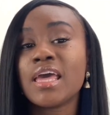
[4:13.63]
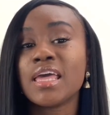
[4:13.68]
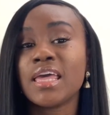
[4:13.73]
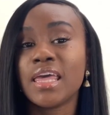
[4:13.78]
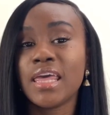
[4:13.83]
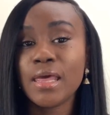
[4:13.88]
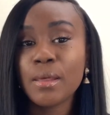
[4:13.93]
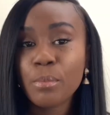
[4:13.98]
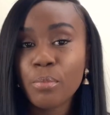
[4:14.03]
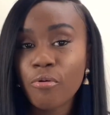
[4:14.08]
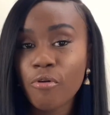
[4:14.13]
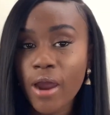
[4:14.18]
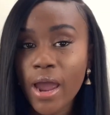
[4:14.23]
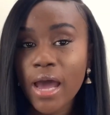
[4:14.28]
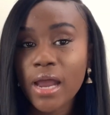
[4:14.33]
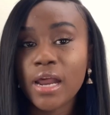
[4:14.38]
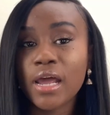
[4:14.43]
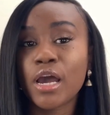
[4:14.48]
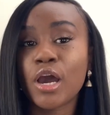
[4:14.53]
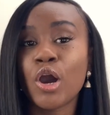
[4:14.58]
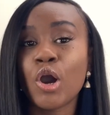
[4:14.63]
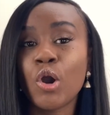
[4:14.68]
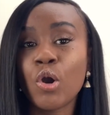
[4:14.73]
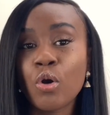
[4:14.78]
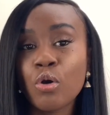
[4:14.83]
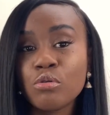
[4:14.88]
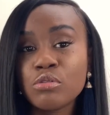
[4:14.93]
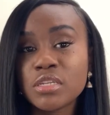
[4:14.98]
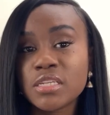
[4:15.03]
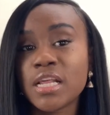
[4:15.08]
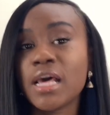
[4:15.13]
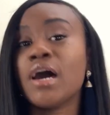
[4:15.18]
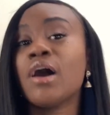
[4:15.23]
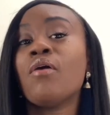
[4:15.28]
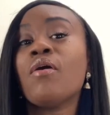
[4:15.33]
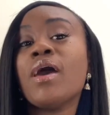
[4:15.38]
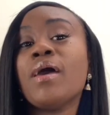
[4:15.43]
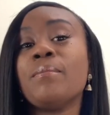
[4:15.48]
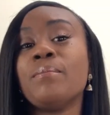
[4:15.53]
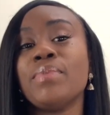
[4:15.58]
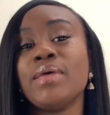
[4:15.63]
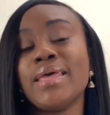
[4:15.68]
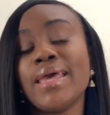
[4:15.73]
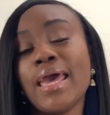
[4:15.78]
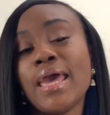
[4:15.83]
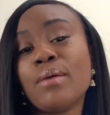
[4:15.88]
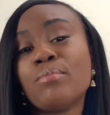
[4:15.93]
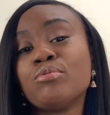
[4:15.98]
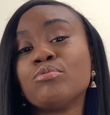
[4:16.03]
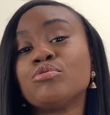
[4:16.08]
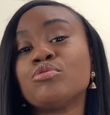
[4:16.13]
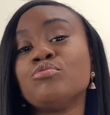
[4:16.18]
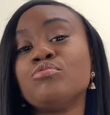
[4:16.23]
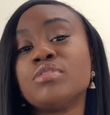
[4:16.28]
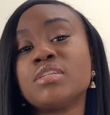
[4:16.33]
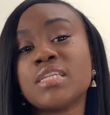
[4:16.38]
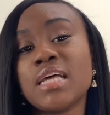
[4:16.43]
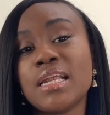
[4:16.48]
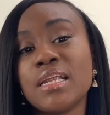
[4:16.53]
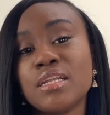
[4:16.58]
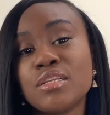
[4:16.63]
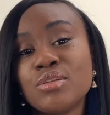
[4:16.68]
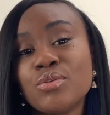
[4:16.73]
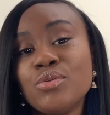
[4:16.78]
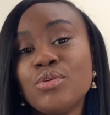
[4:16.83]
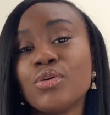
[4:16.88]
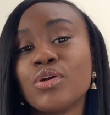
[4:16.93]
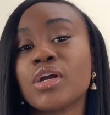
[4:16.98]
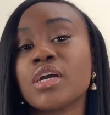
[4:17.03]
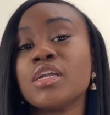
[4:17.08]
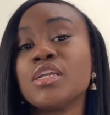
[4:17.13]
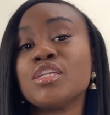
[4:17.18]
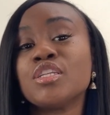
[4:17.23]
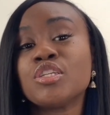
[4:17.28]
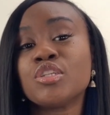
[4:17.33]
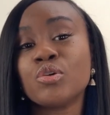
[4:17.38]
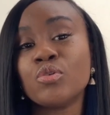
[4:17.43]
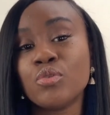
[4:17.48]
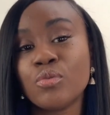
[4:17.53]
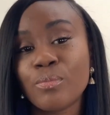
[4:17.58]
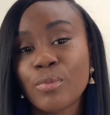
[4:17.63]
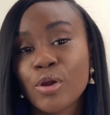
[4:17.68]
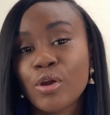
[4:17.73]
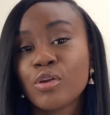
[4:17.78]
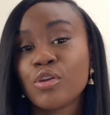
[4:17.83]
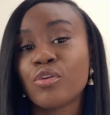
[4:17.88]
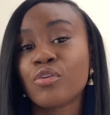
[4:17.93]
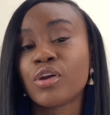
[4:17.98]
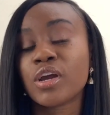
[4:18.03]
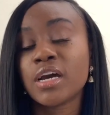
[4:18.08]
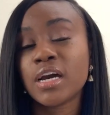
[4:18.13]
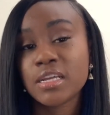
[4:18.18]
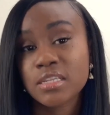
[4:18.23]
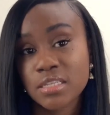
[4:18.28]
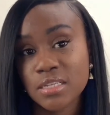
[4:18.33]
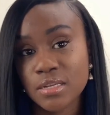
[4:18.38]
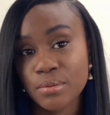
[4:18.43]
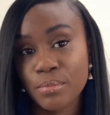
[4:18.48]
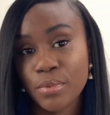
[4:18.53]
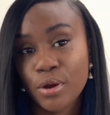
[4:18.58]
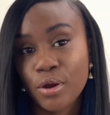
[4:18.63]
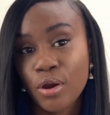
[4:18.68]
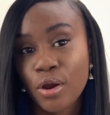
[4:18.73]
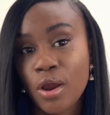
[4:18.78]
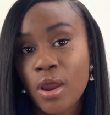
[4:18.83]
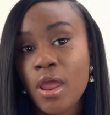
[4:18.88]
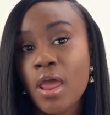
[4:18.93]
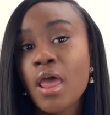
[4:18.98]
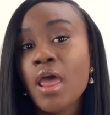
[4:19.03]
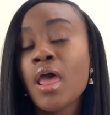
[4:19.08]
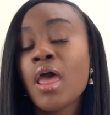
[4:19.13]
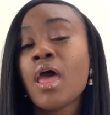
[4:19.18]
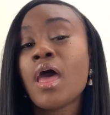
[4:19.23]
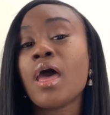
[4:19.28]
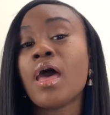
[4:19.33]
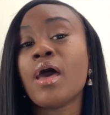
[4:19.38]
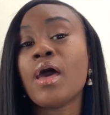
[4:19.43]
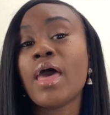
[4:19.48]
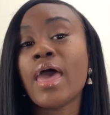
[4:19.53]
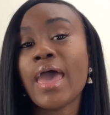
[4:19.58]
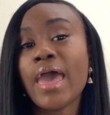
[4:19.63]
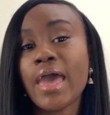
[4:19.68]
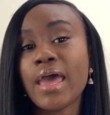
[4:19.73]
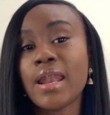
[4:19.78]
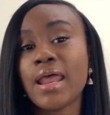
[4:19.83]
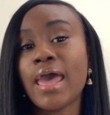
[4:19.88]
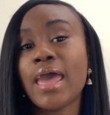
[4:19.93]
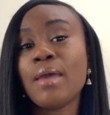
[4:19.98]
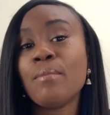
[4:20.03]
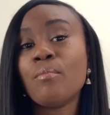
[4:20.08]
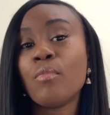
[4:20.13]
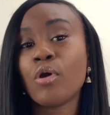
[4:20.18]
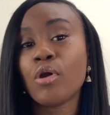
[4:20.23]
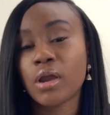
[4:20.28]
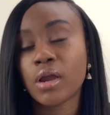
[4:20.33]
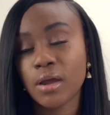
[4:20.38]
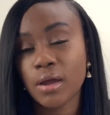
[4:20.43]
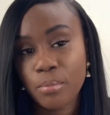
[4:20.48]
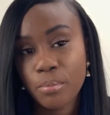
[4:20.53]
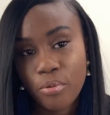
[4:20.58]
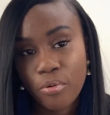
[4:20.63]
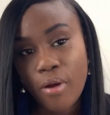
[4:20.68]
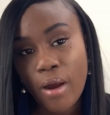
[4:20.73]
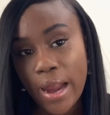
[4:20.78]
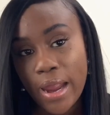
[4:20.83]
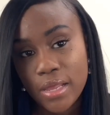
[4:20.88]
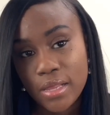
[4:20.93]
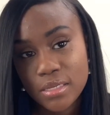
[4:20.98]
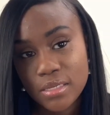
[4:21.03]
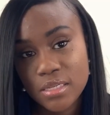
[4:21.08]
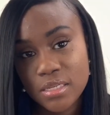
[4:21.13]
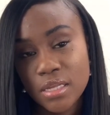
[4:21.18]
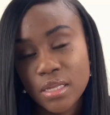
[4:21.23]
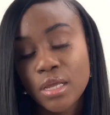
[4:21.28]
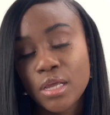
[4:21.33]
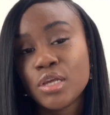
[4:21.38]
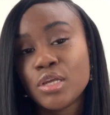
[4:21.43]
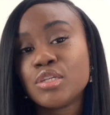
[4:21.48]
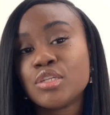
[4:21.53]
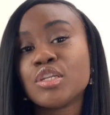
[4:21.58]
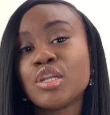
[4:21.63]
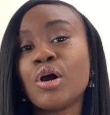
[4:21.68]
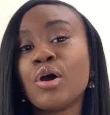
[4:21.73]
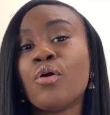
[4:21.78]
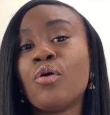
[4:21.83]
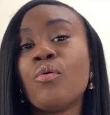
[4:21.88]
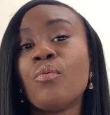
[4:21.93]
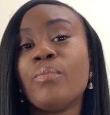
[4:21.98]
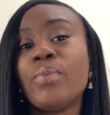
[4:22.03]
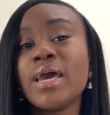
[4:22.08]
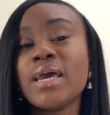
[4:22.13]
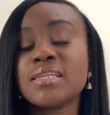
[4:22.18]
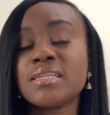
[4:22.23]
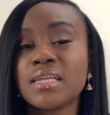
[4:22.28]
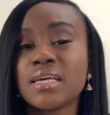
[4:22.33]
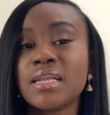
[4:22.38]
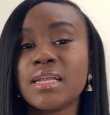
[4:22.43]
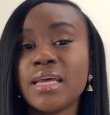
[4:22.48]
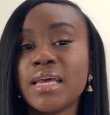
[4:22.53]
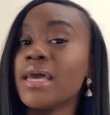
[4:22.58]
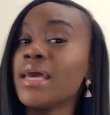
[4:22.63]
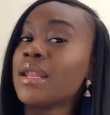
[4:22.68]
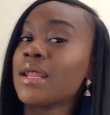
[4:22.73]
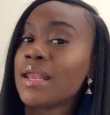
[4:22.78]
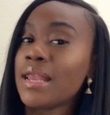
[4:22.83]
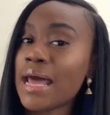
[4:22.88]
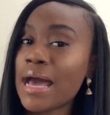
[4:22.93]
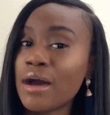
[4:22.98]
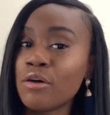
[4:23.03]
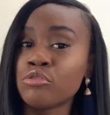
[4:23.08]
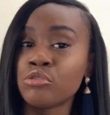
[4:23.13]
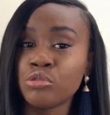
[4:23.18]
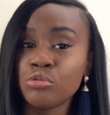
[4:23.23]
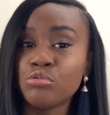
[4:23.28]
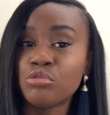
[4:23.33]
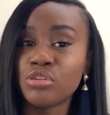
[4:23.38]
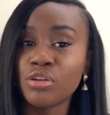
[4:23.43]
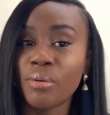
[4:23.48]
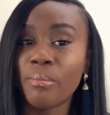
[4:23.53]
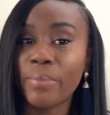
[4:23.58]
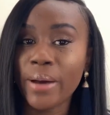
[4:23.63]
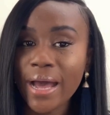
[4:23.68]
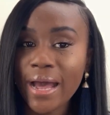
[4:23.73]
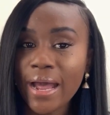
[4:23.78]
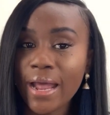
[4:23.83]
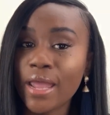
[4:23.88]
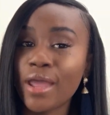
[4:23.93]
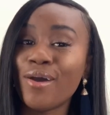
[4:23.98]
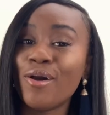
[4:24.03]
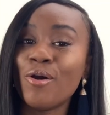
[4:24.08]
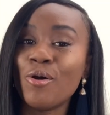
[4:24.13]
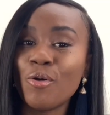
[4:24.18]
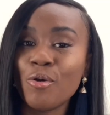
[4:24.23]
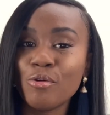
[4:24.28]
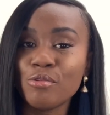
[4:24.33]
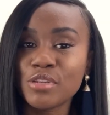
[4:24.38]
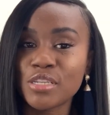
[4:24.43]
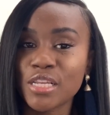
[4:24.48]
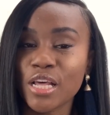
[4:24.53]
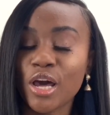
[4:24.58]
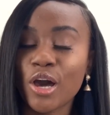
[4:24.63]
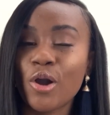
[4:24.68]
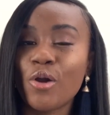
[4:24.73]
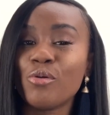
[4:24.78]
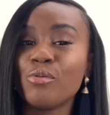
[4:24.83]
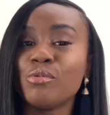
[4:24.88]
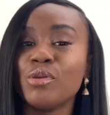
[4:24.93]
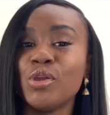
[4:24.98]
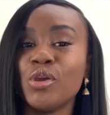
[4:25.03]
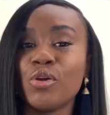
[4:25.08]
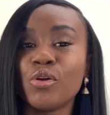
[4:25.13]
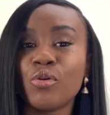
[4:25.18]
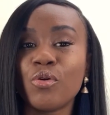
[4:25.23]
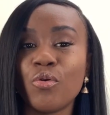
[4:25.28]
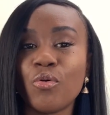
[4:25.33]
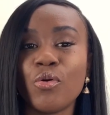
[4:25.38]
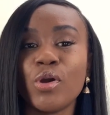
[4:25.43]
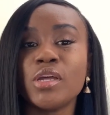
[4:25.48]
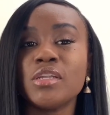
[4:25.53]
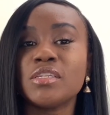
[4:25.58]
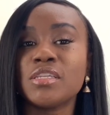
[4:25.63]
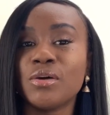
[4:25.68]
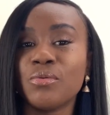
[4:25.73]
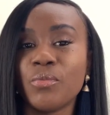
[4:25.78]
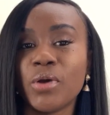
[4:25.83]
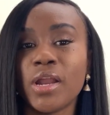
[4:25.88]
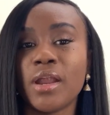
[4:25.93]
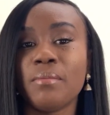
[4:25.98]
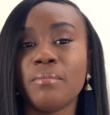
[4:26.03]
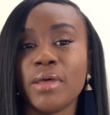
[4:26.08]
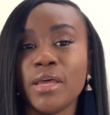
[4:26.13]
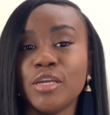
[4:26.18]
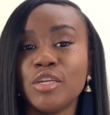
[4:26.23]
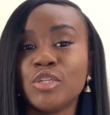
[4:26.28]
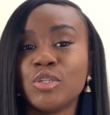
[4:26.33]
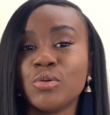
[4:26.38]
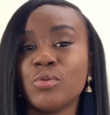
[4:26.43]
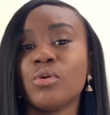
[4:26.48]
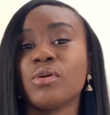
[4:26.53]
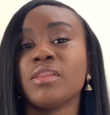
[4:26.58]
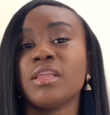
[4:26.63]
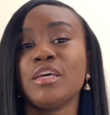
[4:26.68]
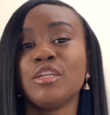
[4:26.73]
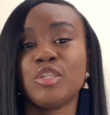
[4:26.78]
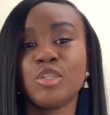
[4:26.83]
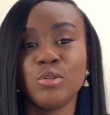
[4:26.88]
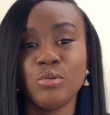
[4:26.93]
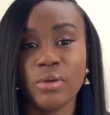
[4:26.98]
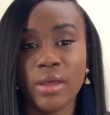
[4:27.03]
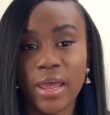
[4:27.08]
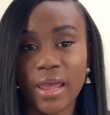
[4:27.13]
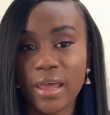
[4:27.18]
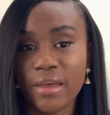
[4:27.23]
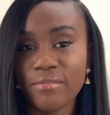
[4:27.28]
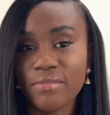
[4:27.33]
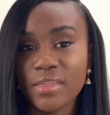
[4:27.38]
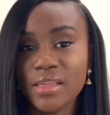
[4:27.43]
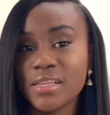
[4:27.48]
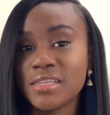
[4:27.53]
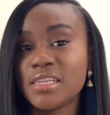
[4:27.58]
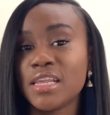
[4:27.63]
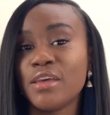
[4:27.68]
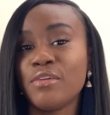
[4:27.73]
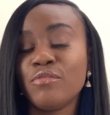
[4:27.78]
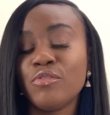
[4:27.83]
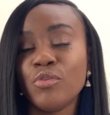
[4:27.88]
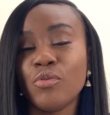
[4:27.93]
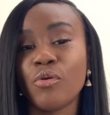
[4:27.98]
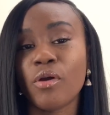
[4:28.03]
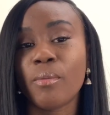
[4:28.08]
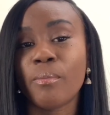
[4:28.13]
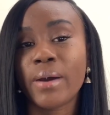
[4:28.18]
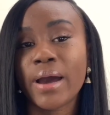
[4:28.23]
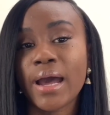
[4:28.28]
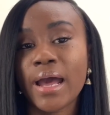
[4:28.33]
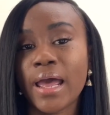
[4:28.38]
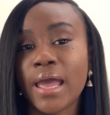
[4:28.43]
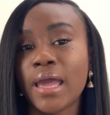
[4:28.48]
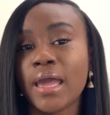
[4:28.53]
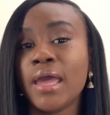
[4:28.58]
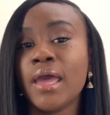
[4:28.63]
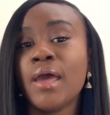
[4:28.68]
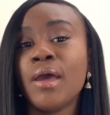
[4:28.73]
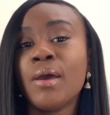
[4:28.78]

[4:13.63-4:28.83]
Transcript: get product wholesale, and be able to sell it to your consumer, your customer, at a markup price. So basically it allows you to buy wholesale. You're going to want to make sure that you have this if you are buying